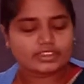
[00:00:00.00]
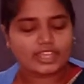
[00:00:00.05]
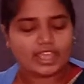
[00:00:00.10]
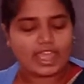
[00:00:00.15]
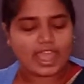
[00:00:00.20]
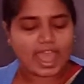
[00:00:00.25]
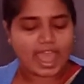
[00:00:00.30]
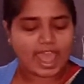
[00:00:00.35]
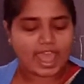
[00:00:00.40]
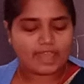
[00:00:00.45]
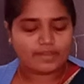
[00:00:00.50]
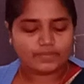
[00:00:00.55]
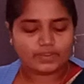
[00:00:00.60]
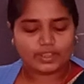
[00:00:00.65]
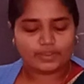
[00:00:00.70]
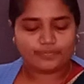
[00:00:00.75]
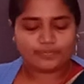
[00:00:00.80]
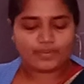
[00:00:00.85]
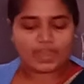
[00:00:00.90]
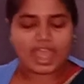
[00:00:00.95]
They have
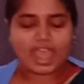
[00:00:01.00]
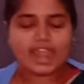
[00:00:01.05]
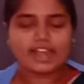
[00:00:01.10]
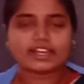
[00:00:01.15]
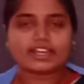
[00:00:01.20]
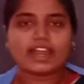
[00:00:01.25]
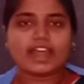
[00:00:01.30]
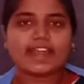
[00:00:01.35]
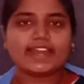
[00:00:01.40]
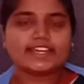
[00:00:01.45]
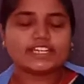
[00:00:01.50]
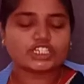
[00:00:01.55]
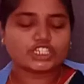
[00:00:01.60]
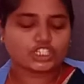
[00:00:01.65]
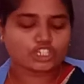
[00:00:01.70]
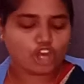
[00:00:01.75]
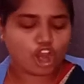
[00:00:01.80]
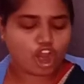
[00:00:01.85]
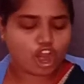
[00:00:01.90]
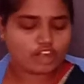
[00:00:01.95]
a fat and
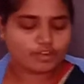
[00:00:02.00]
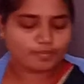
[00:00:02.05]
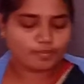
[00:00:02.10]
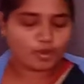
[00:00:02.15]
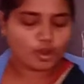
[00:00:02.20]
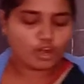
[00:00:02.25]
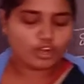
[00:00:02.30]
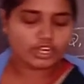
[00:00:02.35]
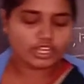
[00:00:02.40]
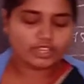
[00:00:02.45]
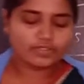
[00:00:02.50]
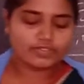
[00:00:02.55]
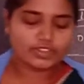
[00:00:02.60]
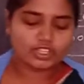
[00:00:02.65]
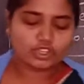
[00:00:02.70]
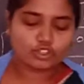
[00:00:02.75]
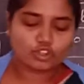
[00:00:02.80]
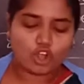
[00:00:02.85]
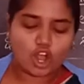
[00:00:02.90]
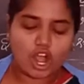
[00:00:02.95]
short body
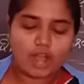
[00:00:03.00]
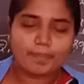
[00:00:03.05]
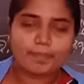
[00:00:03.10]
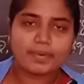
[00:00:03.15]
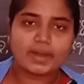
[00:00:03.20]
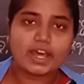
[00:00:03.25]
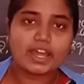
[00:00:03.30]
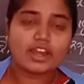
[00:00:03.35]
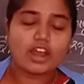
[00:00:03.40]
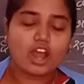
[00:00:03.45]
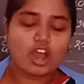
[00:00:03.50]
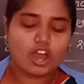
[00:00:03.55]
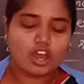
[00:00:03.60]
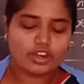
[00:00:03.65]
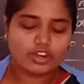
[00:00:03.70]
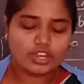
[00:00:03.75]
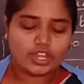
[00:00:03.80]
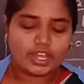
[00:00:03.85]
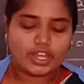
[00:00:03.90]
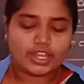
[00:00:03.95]
with copper
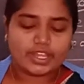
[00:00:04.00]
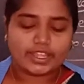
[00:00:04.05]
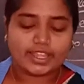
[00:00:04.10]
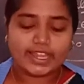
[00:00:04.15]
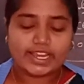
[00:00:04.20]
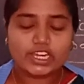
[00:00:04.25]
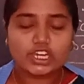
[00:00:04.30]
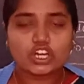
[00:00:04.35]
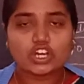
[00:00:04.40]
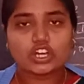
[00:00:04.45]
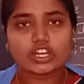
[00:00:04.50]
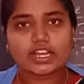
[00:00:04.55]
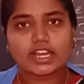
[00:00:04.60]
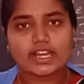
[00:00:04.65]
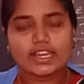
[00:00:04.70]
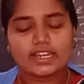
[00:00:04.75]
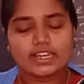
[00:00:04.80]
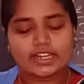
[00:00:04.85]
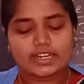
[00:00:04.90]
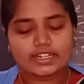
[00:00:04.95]
or yellow
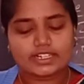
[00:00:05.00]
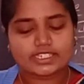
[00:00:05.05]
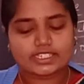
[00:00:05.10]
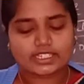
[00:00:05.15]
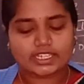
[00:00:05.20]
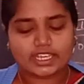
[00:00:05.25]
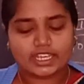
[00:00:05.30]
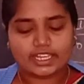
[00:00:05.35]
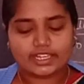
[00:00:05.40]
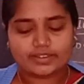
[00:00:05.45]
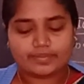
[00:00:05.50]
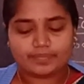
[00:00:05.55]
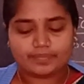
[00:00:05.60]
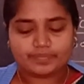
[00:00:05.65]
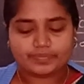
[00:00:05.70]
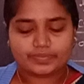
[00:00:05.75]
colored skin.